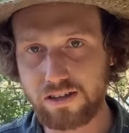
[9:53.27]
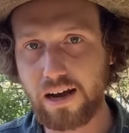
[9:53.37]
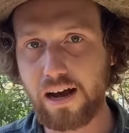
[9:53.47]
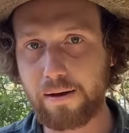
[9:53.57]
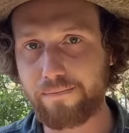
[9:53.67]

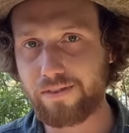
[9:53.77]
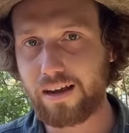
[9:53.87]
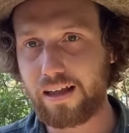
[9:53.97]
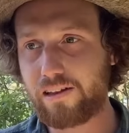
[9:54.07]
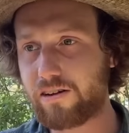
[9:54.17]
time.
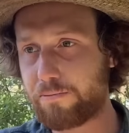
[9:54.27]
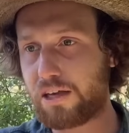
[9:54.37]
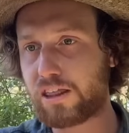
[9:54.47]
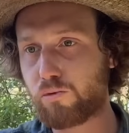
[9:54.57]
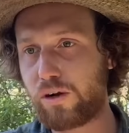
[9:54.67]
That'll give
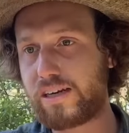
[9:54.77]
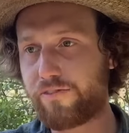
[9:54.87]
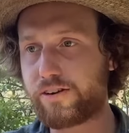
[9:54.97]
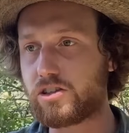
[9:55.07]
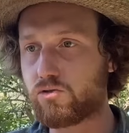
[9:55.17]
me 3
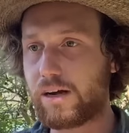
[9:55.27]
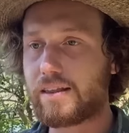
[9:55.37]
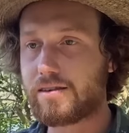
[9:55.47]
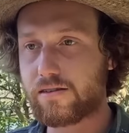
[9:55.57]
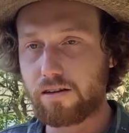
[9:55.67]
different
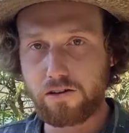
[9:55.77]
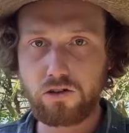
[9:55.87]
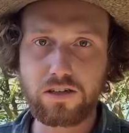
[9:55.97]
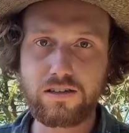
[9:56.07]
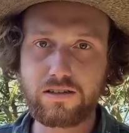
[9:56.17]
strength
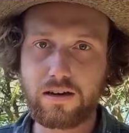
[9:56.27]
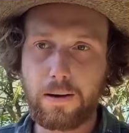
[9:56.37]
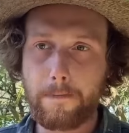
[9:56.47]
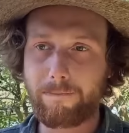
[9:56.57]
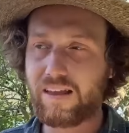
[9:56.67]
solutions
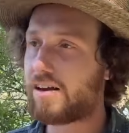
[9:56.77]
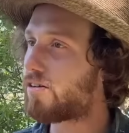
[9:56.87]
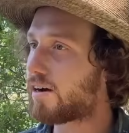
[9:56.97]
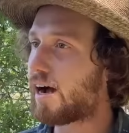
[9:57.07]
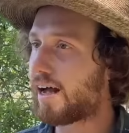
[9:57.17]
And you
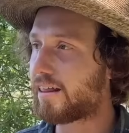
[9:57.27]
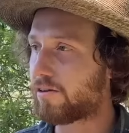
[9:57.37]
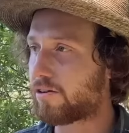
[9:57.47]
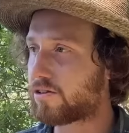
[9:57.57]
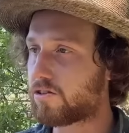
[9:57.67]
can
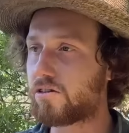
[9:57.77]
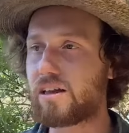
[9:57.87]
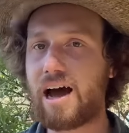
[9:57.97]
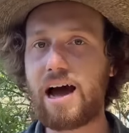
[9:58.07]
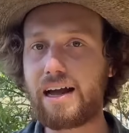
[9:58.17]
either start
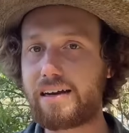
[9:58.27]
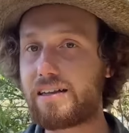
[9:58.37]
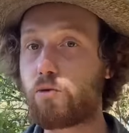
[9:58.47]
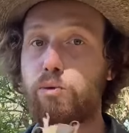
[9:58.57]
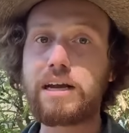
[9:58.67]
the hide
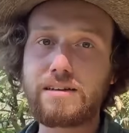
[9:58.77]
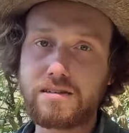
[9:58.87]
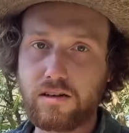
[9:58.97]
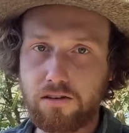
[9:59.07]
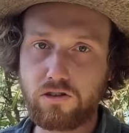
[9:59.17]
in the
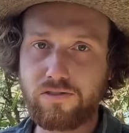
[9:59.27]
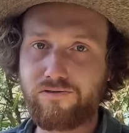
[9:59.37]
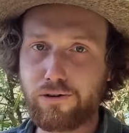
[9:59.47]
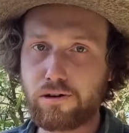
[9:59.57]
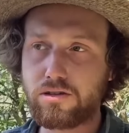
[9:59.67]
weakest
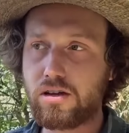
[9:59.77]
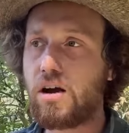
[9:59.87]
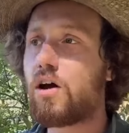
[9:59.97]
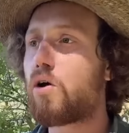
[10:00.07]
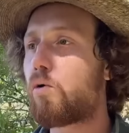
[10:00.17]
solution first,
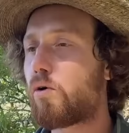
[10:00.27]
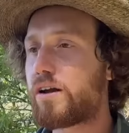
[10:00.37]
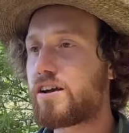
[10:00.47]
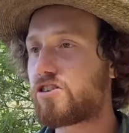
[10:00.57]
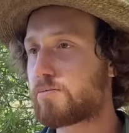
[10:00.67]
or
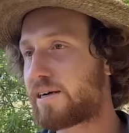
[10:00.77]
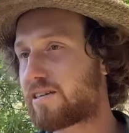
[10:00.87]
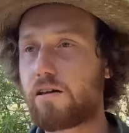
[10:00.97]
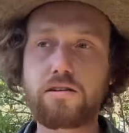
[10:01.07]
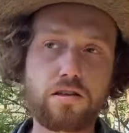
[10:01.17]
you can just
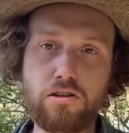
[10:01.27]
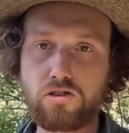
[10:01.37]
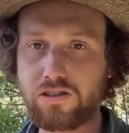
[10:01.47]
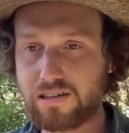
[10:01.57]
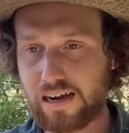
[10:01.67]
mix all the
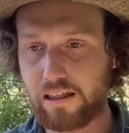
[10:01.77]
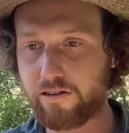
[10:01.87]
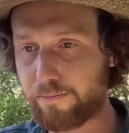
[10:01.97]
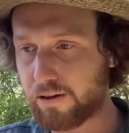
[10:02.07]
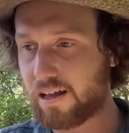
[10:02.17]
solutions
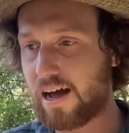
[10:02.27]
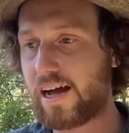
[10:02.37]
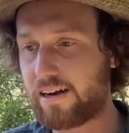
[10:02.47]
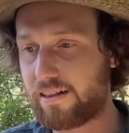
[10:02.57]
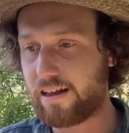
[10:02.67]
together and put the
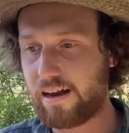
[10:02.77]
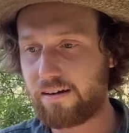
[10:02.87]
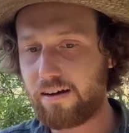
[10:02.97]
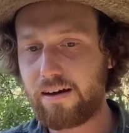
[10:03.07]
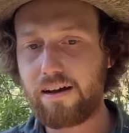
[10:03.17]
hide
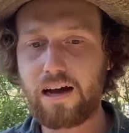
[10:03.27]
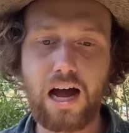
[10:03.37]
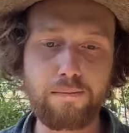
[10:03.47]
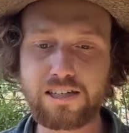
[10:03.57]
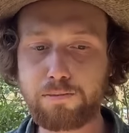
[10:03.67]
then.
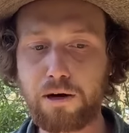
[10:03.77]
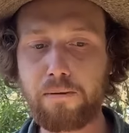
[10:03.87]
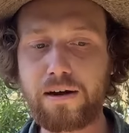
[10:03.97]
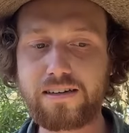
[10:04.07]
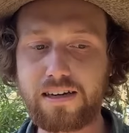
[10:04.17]
I'm
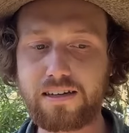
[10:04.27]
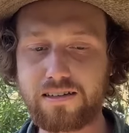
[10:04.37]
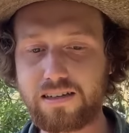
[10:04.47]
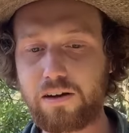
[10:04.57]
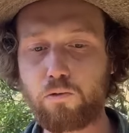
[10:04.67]
experimenting
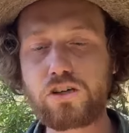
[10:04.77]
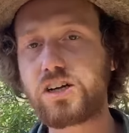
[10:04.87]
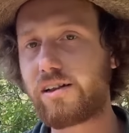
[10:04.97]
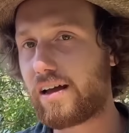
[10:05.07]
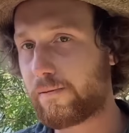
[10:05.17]
to see
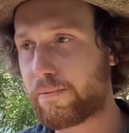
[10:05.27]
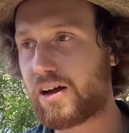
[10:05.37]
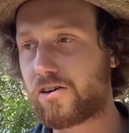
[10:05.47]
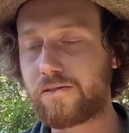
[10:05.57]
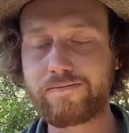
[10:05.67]
which I like
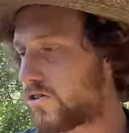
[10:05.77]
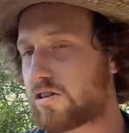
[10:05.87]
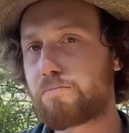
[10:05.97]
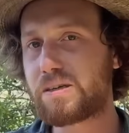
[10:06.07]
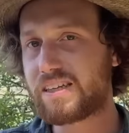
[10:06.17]
better. There's
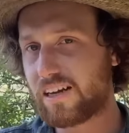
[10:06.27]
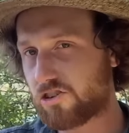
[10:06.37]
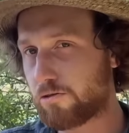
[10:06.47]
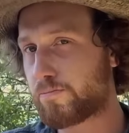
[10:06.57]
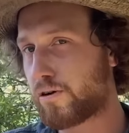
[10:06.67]
some
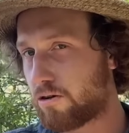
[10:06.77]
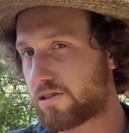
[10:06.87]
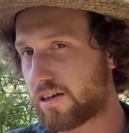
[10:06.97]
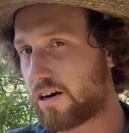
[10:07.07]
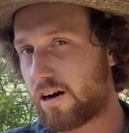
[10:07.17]
potential
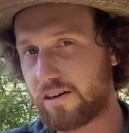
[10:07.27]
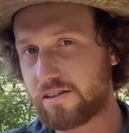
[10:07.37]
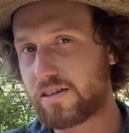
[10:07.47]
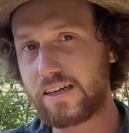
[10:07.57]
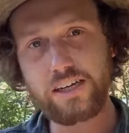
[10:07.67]
pros and
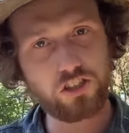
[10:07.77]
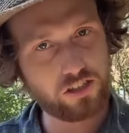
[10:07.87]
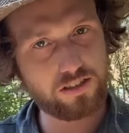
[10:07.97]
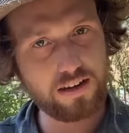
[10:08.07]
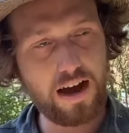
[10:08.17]
cons to
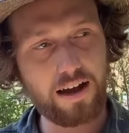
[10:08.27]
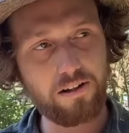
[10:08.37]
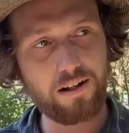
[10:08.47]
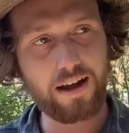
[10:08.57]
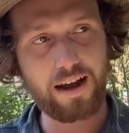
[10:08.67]
each
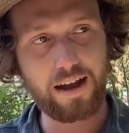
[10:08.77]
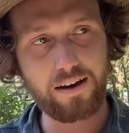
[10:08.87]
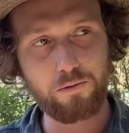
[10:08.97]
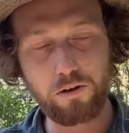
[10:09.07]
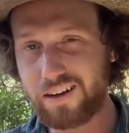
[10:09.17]
style,
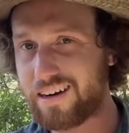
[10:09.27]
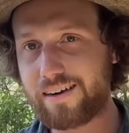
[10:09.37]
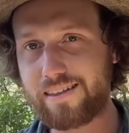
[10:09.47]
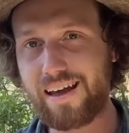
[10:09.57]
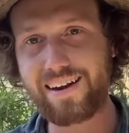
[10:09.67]
and we'll get
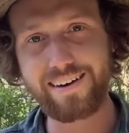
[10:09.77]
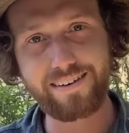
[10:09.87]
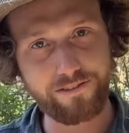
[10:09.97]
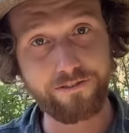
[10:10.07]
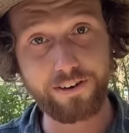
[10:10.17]
into that in a different